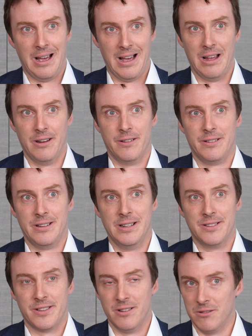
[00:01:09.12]
And
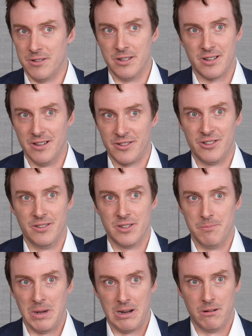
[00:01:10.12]
it's those discussions
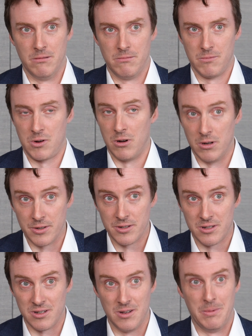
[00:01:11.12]
about
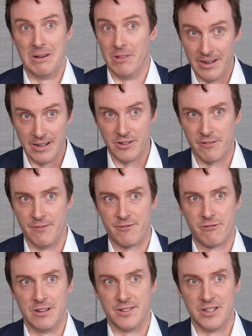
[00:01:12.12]
costs, about the nature of
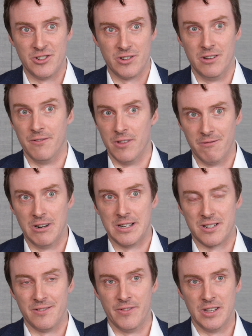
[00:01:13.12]
transition over the
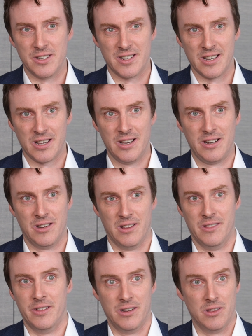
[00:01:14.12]
rest of this decade
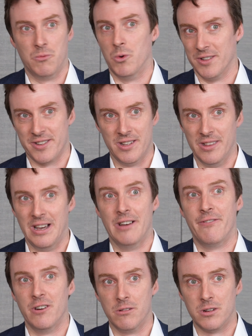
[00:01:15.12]
that are the ones that they're
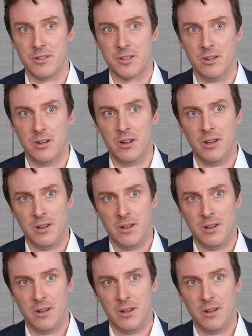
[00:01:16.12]
focused on.